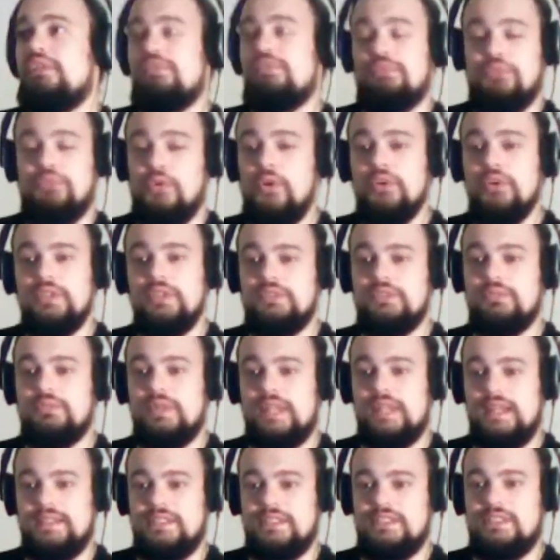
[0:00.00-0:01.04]
at
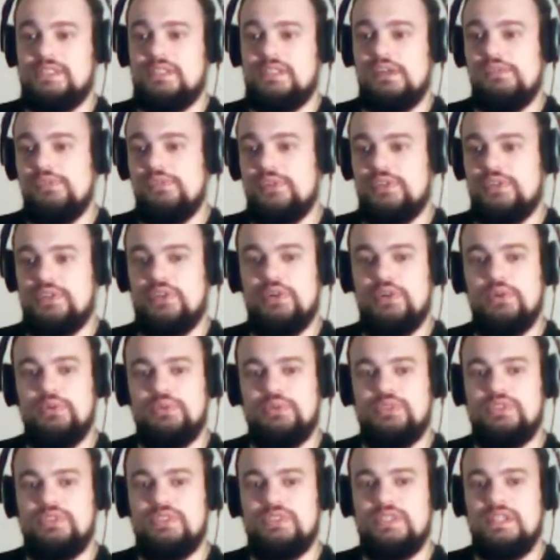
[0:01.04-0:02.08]
first when I discovered
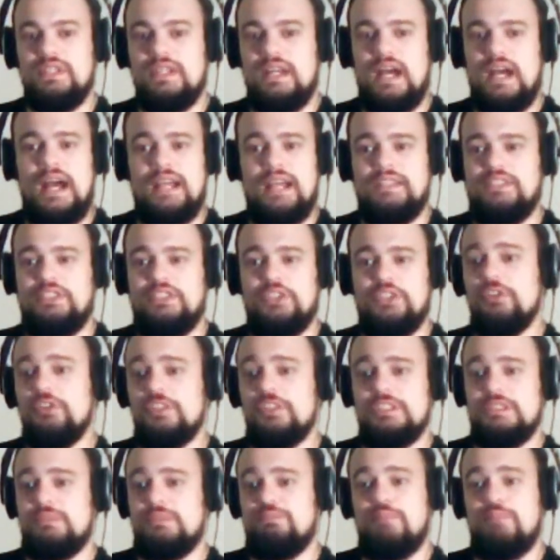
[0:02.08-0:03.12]
Ghost, I
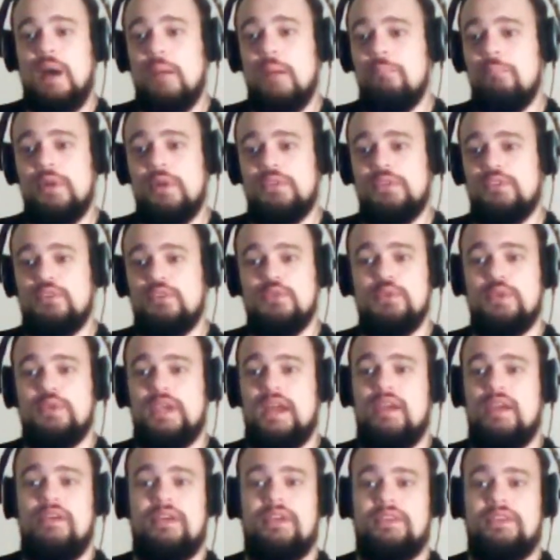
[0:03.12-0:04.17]
saw this Papa 2
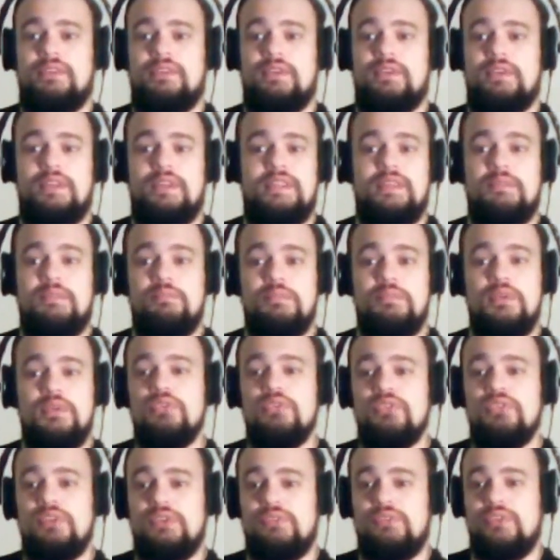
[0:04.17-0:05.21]
character in a
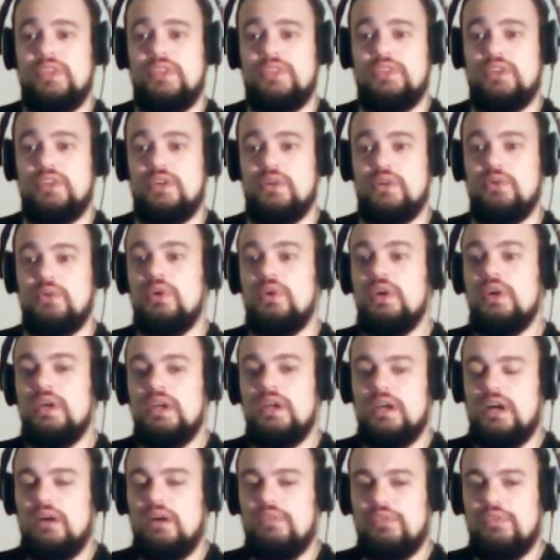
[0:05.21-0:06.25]
music video
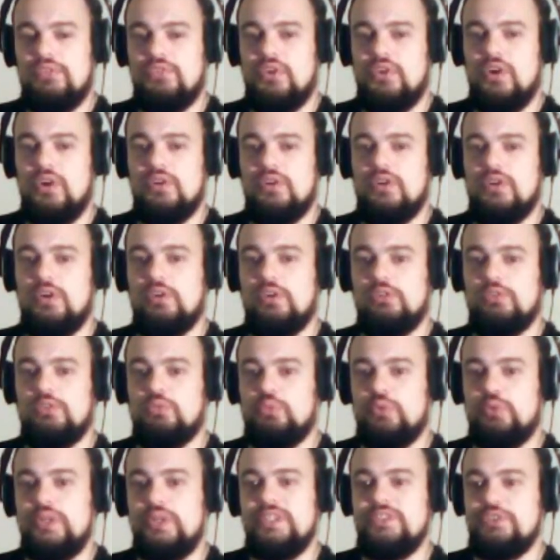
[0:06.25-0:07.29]
of a song called
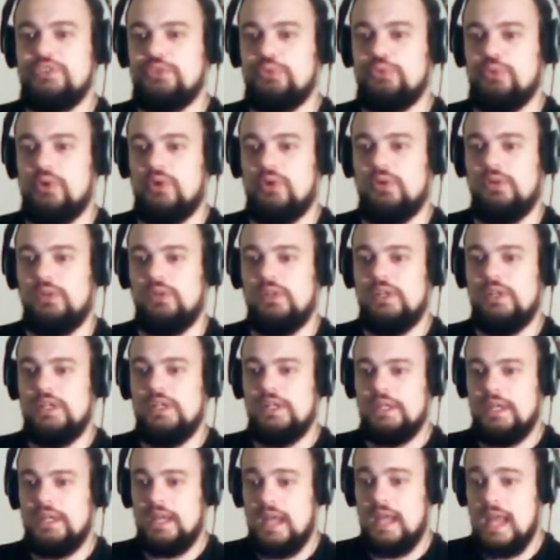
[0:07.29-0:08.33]
Ritual,
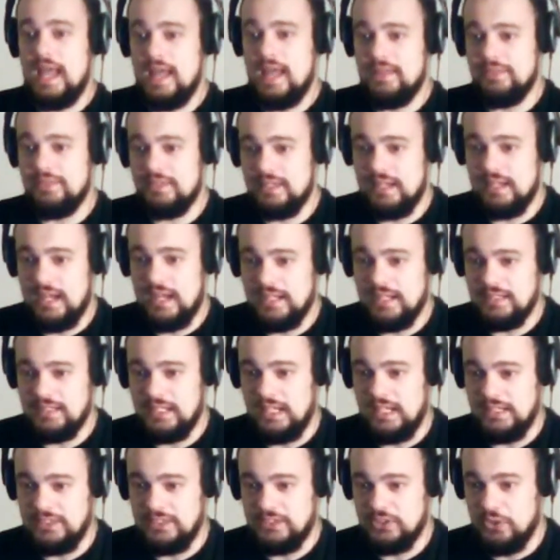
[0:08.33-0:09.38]
and
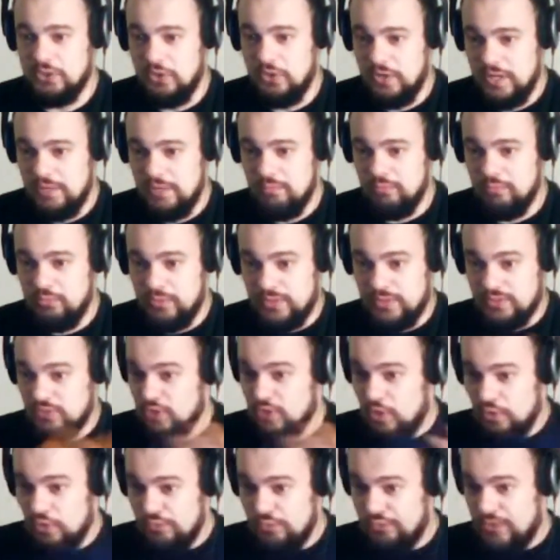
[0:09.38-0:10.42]
I saw him with
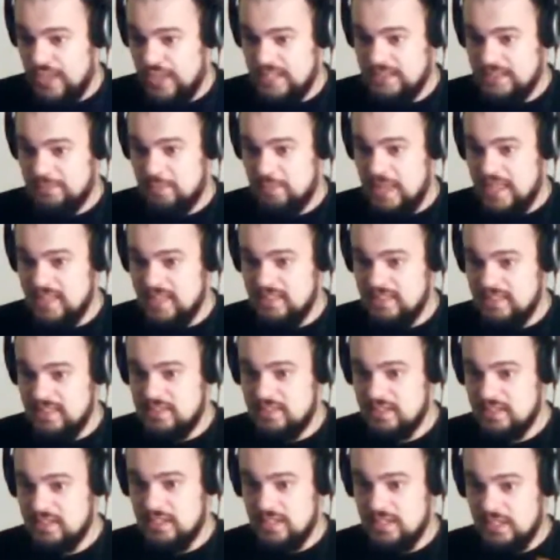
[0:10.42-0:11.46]
no face paint,
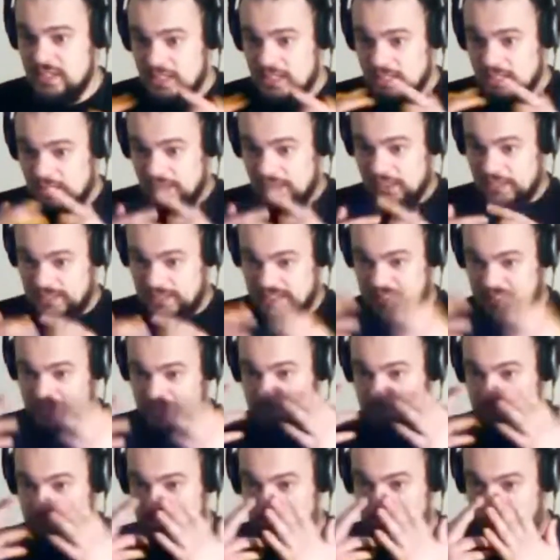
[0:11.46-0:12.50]
like
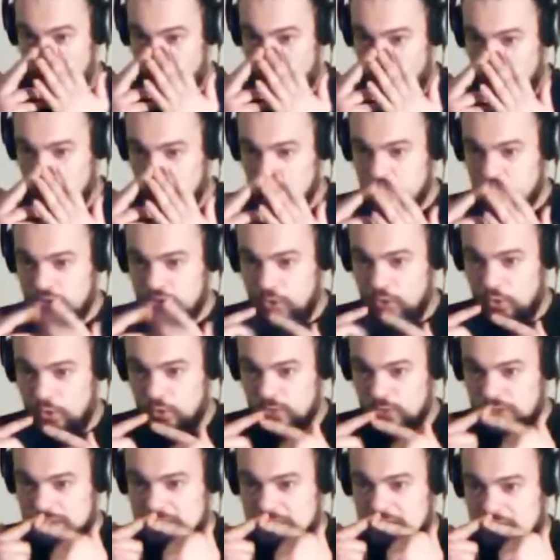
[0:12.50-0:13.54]
this bald
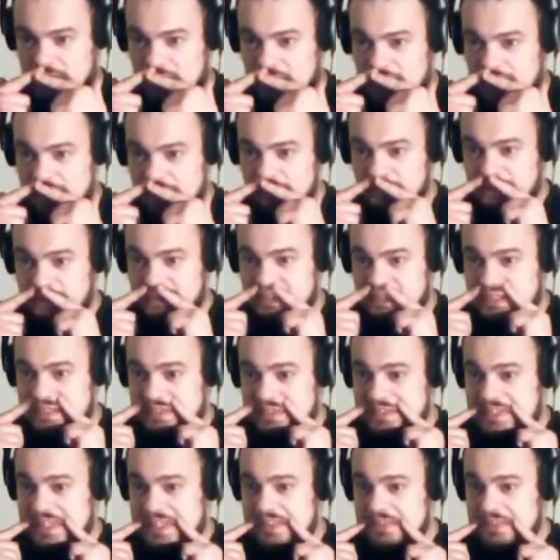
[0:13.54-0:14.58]
old guy with a
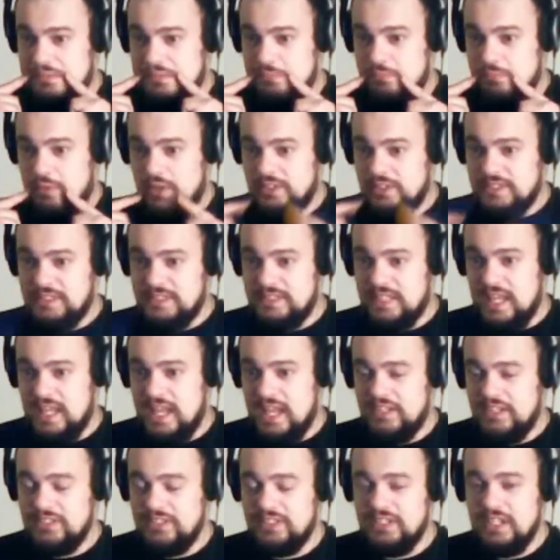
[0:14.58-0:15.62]
thin
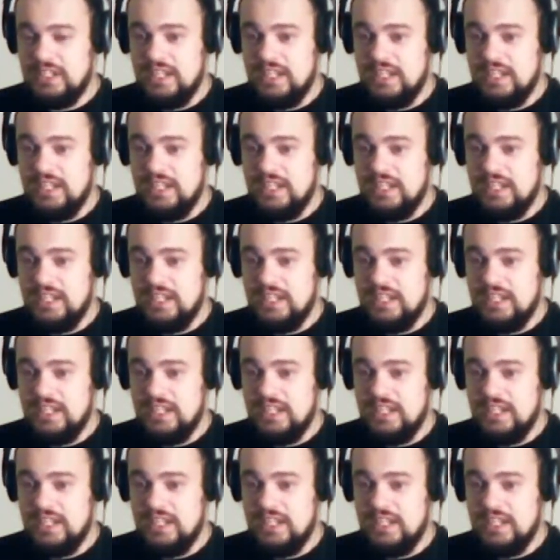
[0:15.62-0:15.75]
mustache,